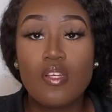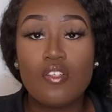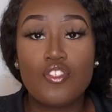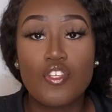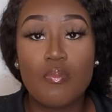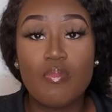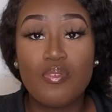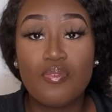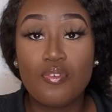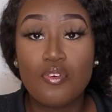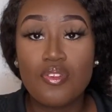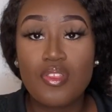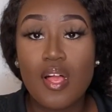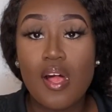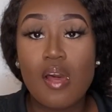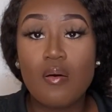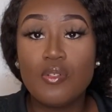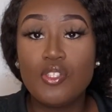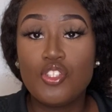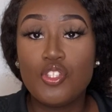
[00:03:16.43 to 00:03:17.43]
So before that
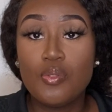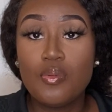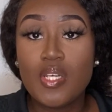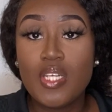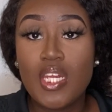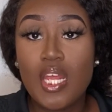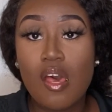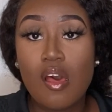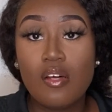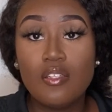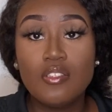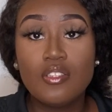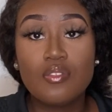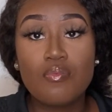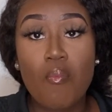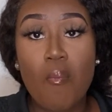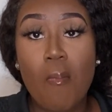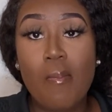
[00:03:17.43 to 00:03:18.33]
I was doing nails,